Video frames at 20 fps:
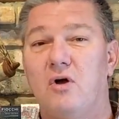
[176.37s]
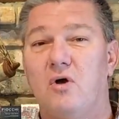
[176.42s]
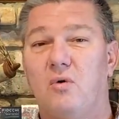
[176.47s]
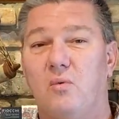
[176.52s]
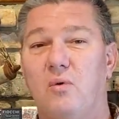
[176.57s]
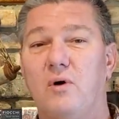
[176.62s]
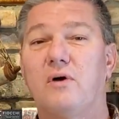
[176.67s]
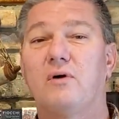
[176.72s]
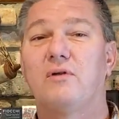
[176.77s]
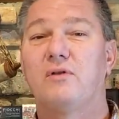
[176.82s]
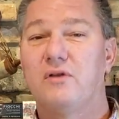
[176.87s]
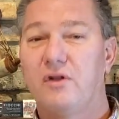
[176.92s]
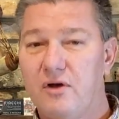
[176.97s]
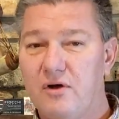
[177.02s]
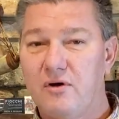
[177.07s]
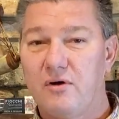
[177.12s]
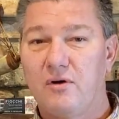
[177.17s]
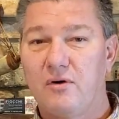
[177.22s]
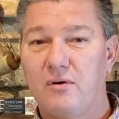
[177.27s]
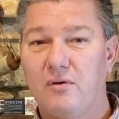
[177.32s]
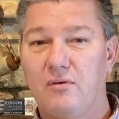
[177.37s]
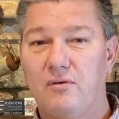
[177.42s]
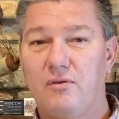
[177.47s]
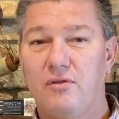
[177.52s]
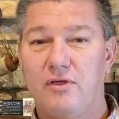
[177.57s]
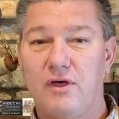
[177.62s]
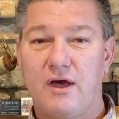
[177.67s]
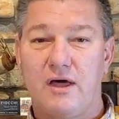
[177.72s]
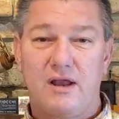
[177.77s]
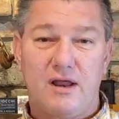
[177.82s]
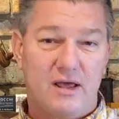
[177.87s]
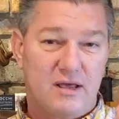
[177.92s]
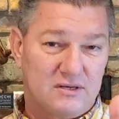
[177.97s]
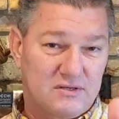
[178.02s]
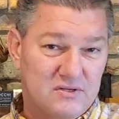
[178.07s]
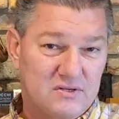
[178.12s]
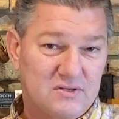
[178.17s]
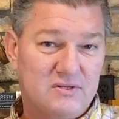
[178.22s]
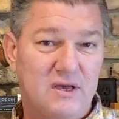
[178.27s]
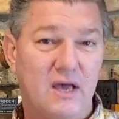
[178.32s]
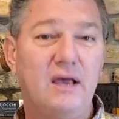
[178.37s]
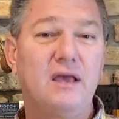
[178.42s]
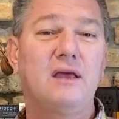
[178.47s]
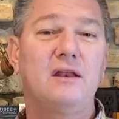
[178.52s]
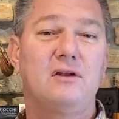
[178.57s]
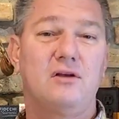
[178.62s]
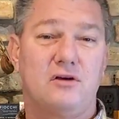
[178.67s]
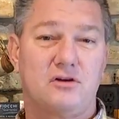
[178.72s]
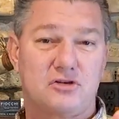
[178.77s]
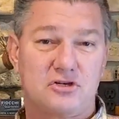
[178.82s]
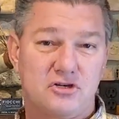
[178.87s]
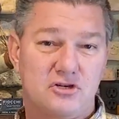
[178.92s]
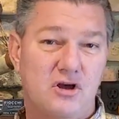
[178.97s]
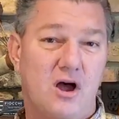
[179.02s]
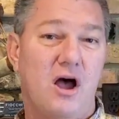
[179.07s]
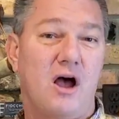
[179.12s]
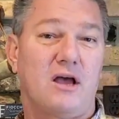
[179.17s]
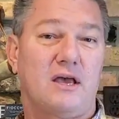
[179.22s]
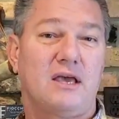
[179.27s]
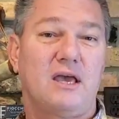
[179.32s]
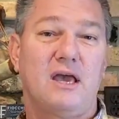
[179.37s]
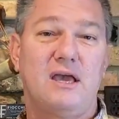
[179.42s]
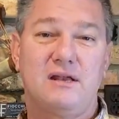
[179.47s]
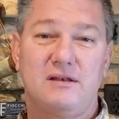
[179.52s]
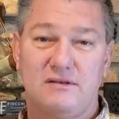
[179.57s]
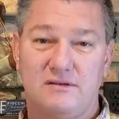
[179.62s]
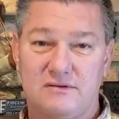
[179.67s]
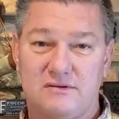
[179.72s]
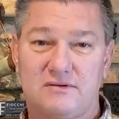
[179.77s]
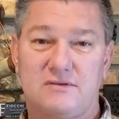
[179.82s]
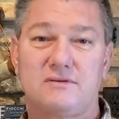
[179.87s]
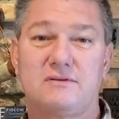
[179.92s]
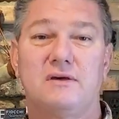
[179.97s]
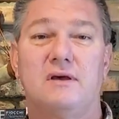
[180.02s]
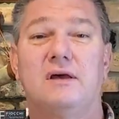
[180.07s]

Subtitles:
will know that a second a shot cadence